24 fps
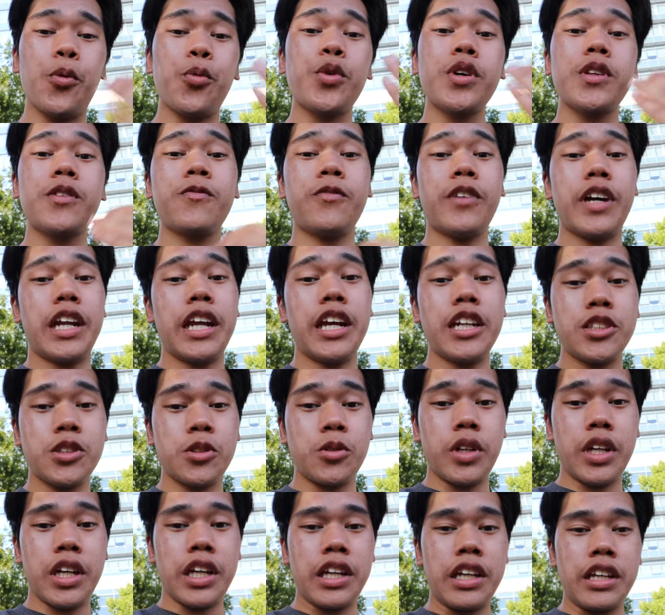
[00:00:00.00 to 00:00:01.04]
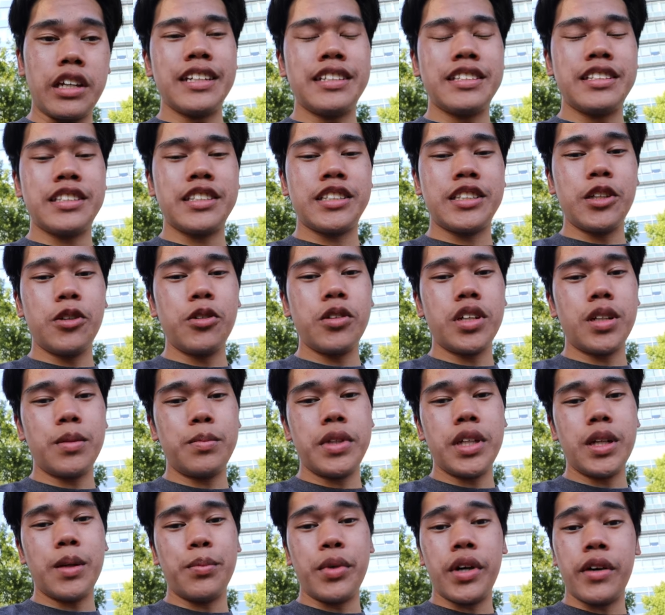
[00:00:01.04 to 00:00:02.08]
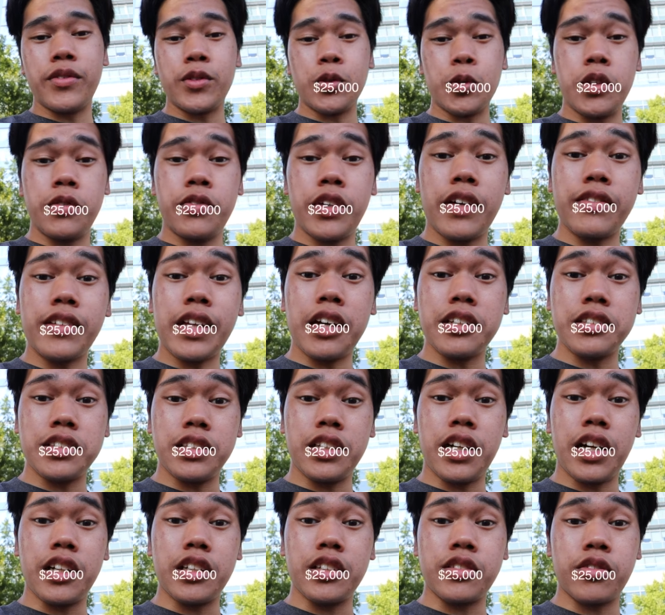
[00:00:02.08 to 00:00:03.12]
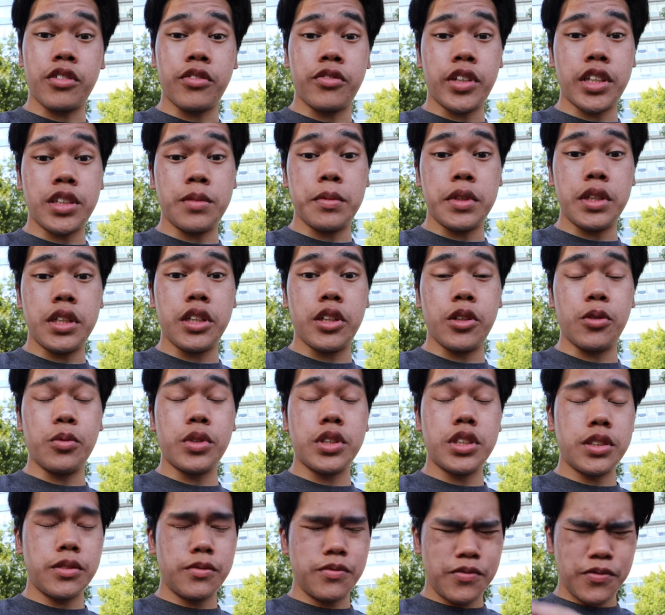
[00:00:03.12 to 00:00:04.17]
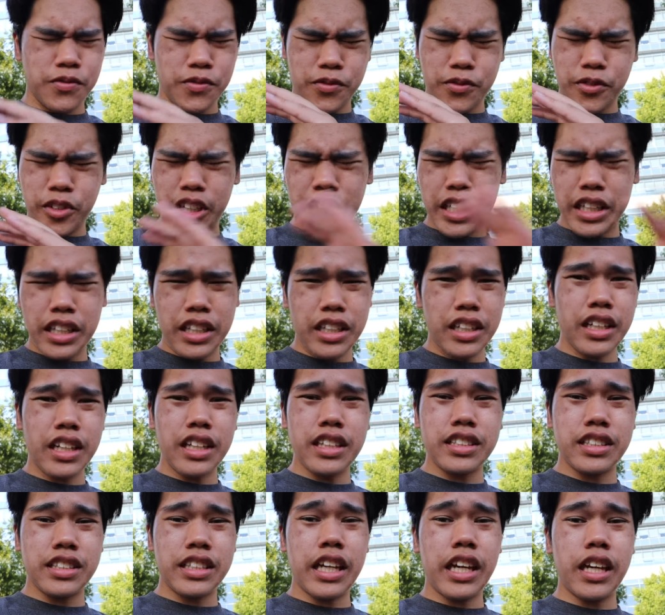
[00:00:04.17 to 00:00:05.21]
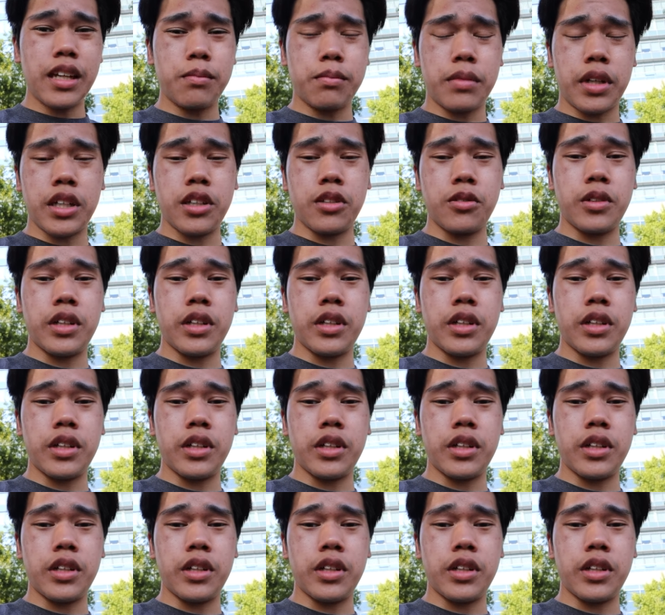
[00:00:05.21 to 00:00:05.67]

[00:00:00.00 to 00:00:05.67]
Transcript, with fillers: with financial aid, it's still going to be above $25,000 for freshman year, which is freaking insane, by the